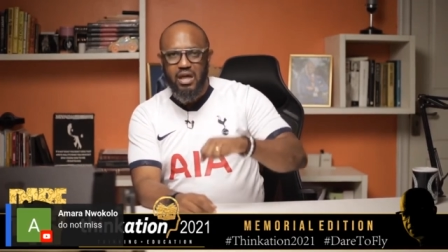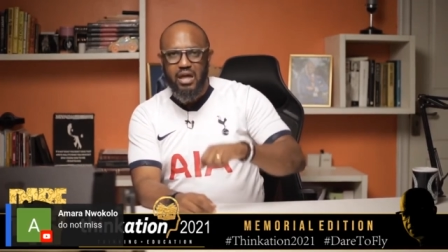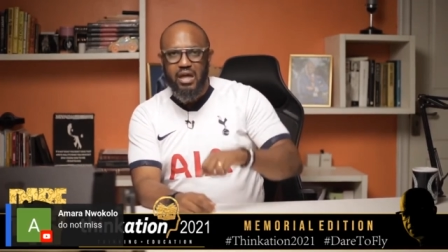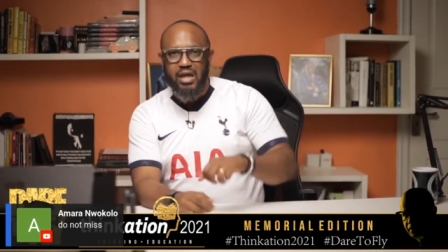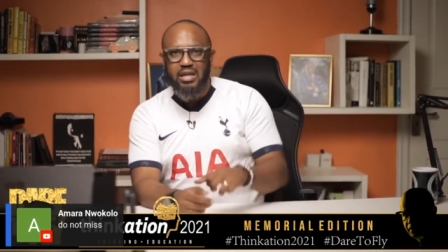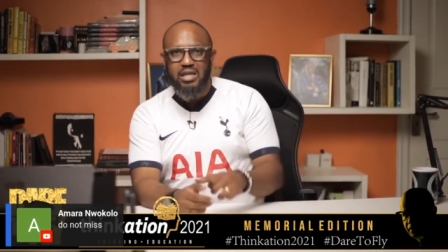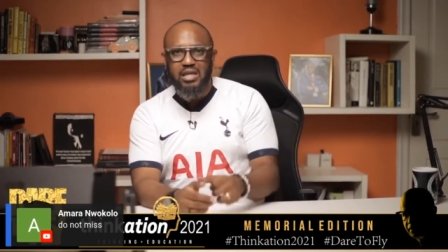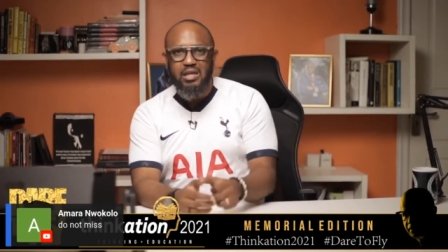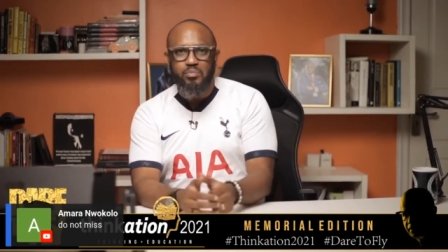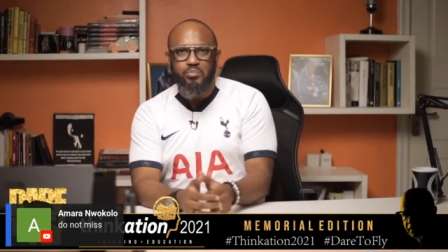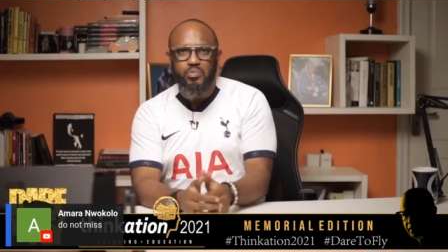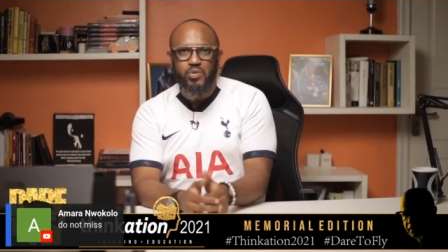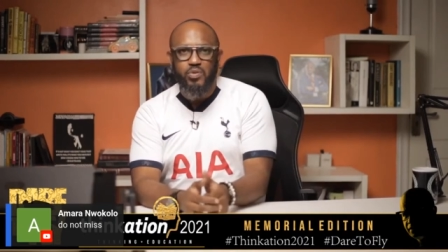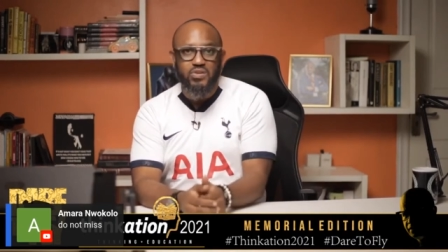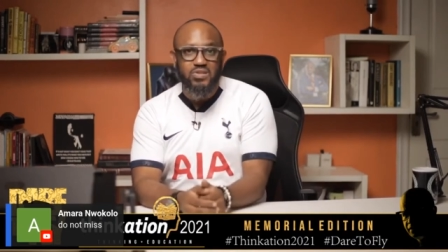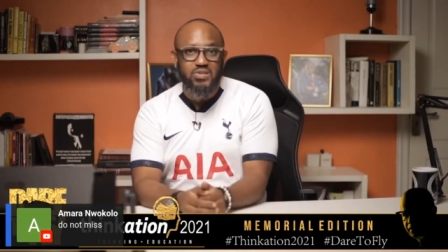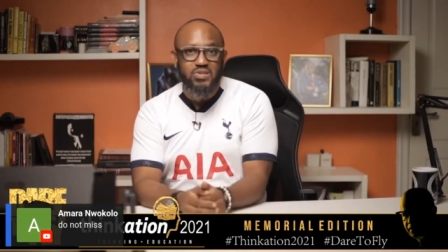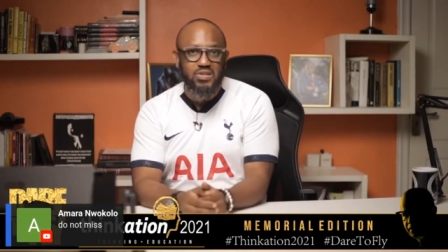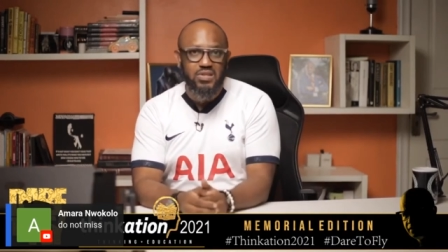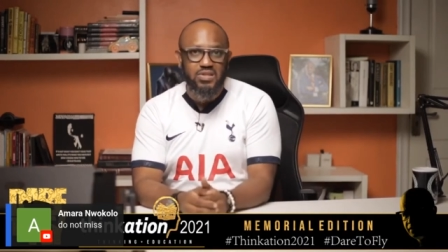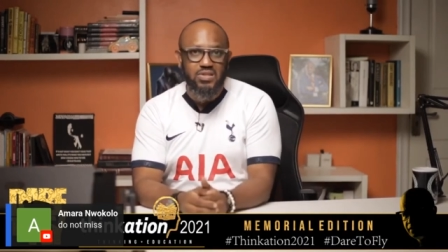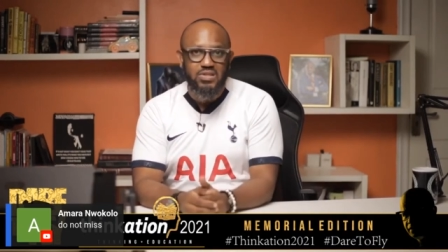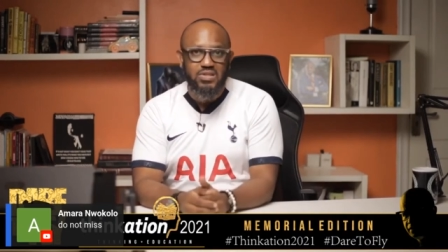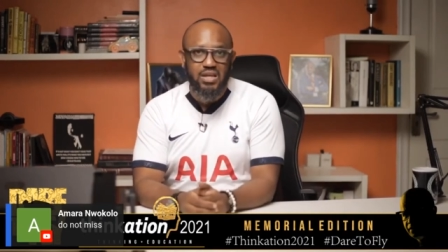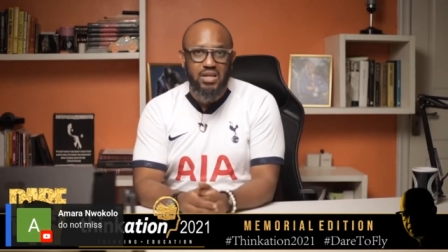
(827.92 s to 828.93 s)
and he
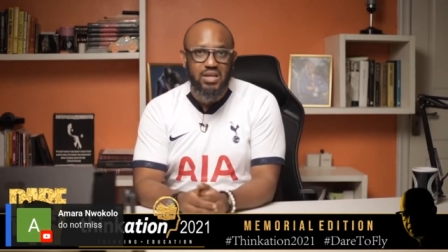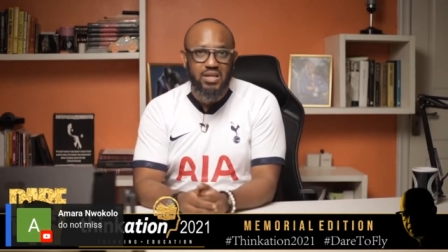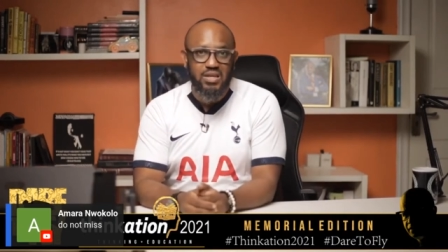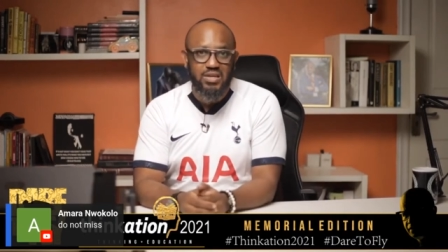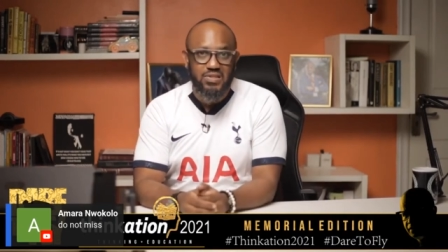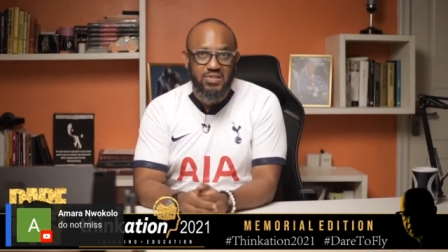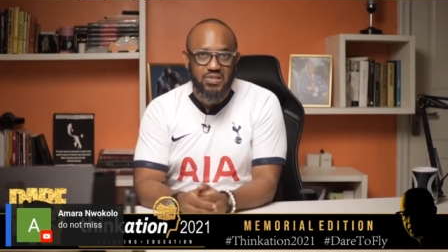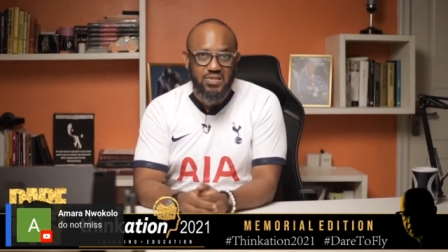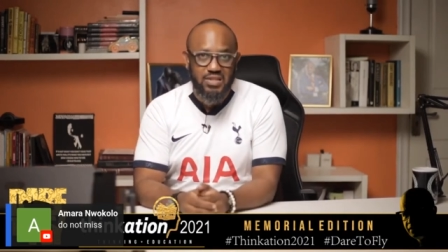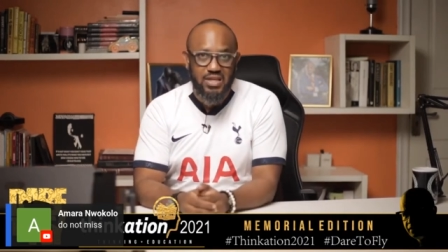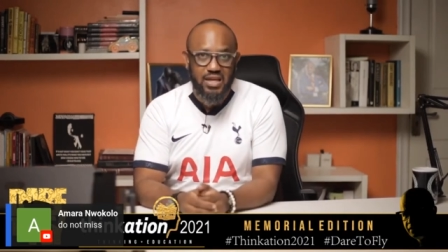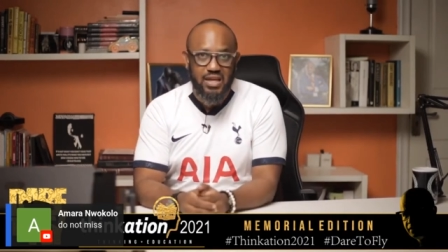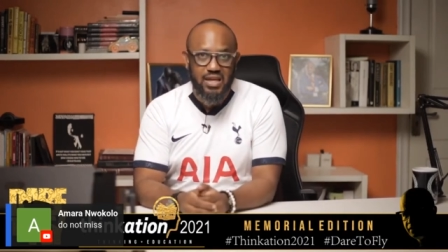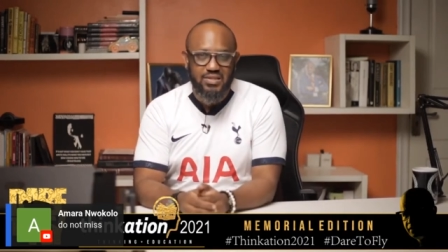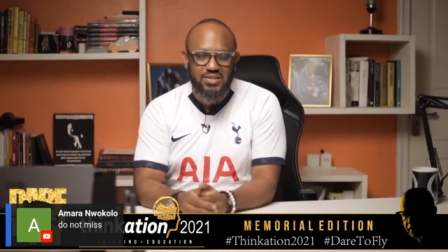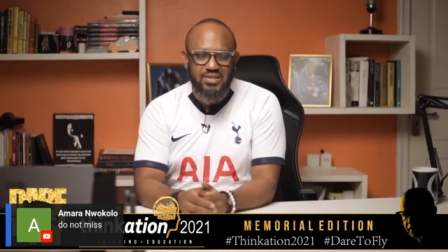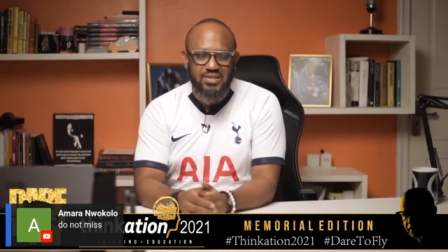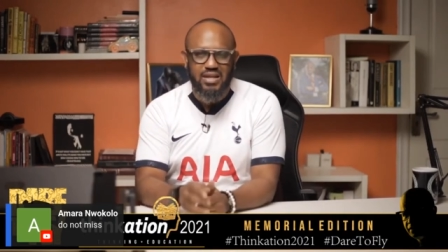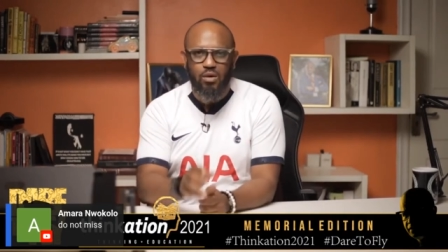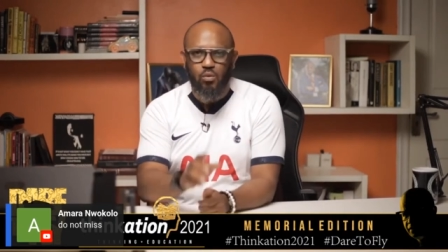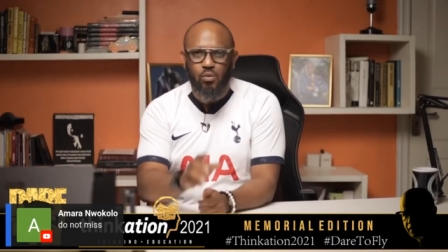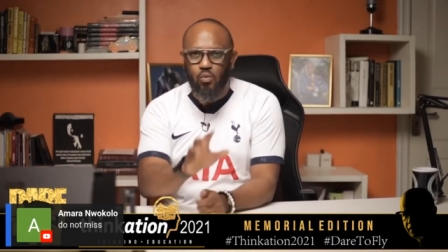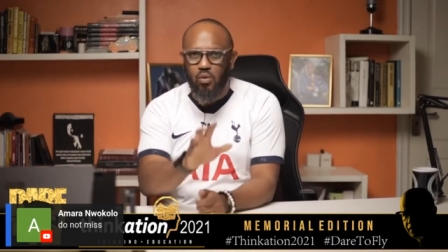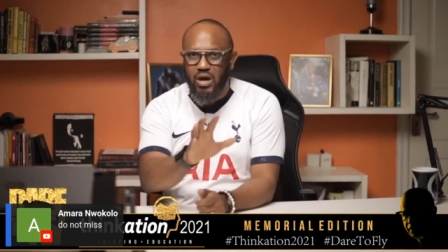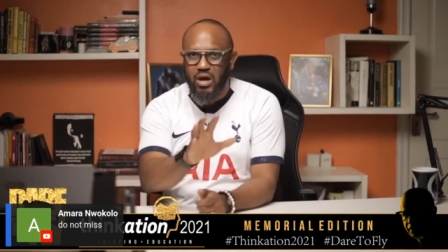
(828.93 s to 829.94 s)
puts it in his tent.
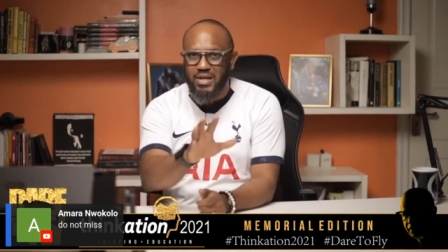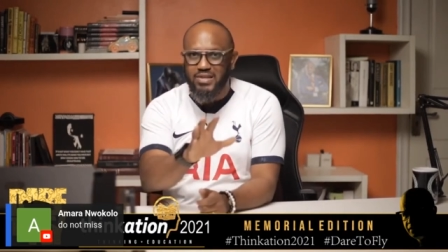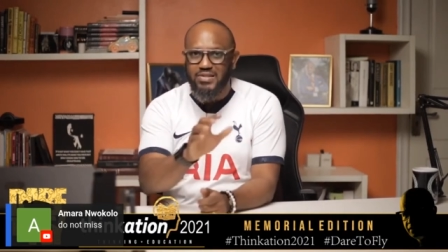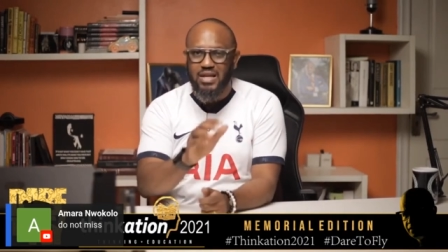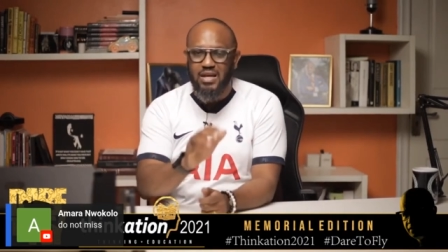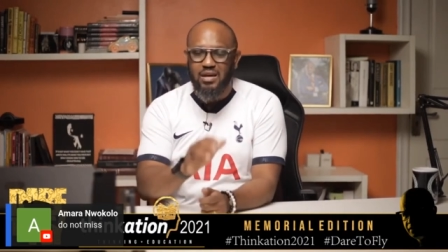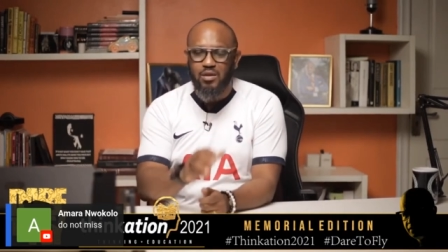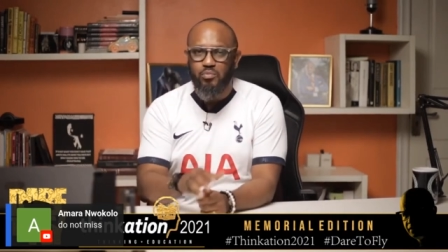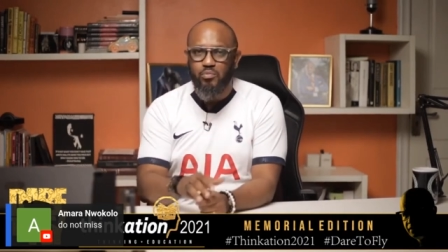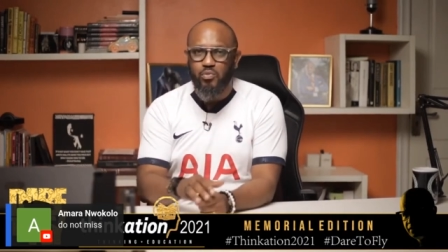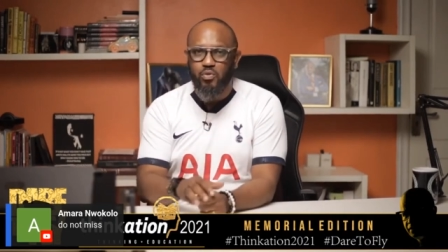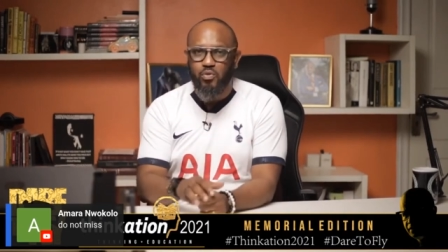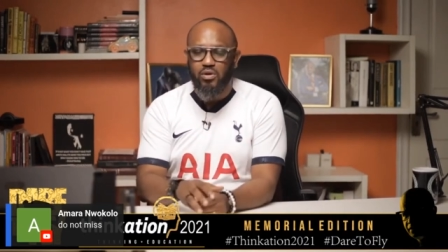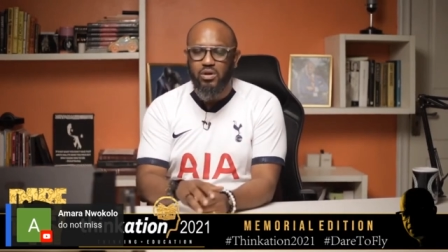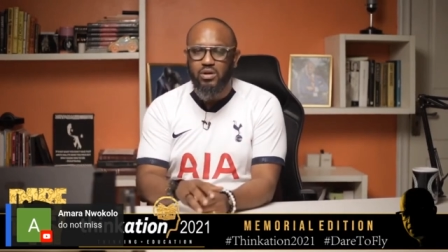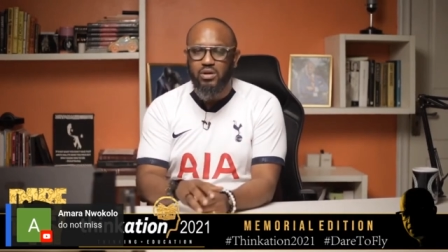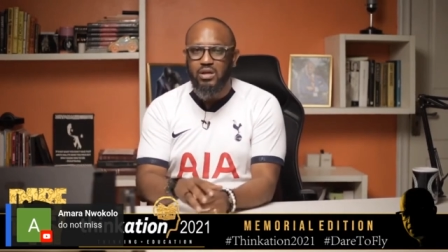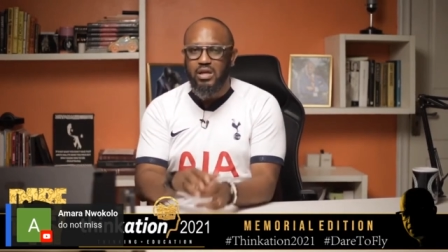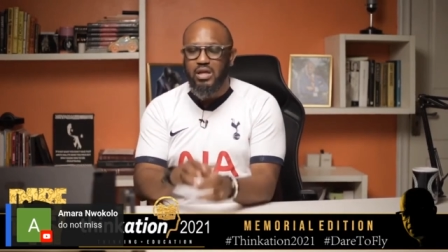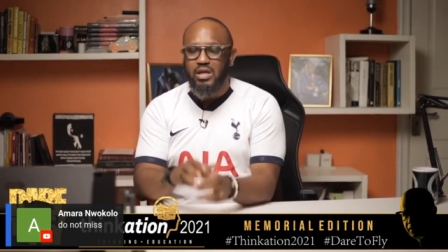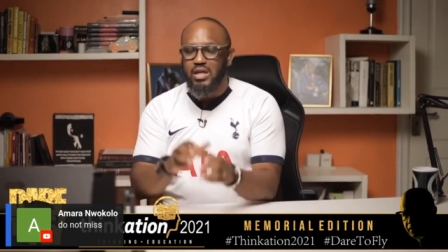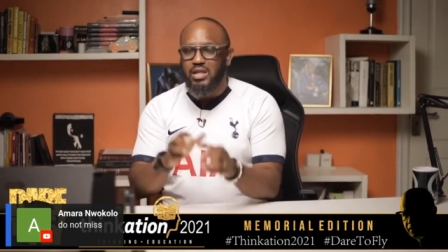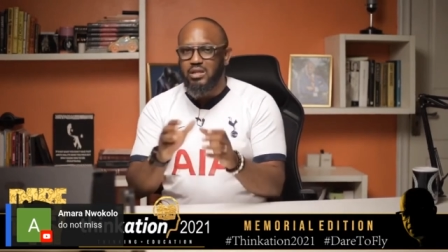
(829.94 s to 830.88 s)
Now, why is that important?